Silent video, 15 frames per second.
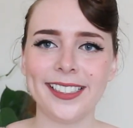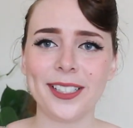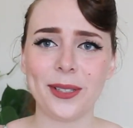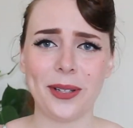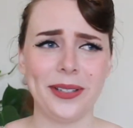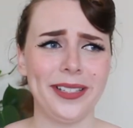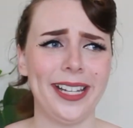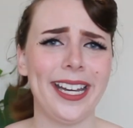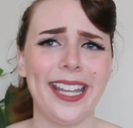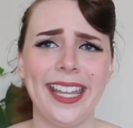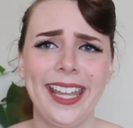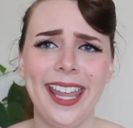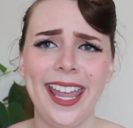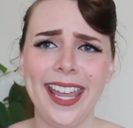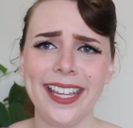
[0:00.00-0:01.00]
so I was like,
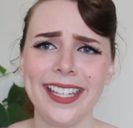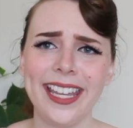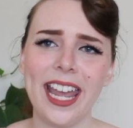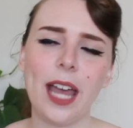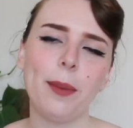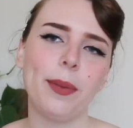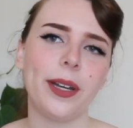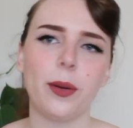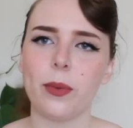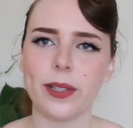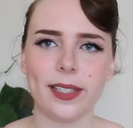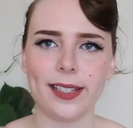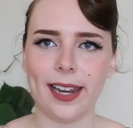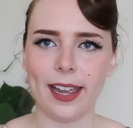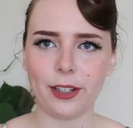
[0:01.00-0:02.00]
heck yeah, but it
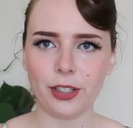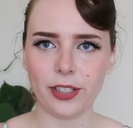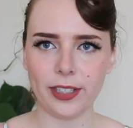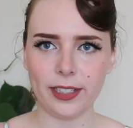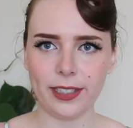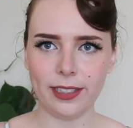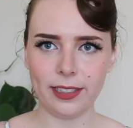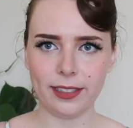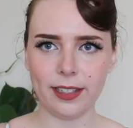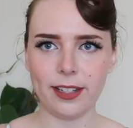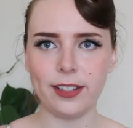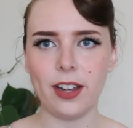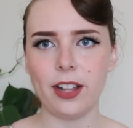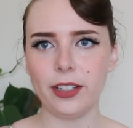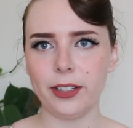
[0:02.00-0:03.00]
wasn't actually
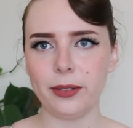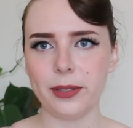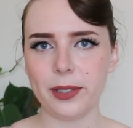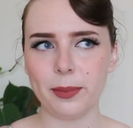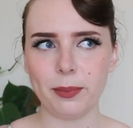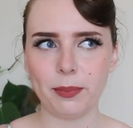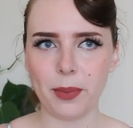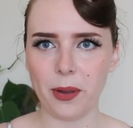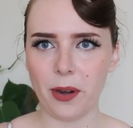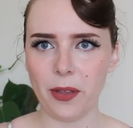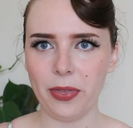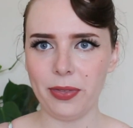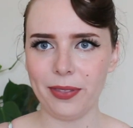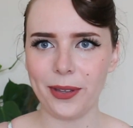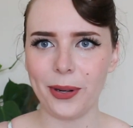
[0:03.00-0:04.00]
a dollar. It was put on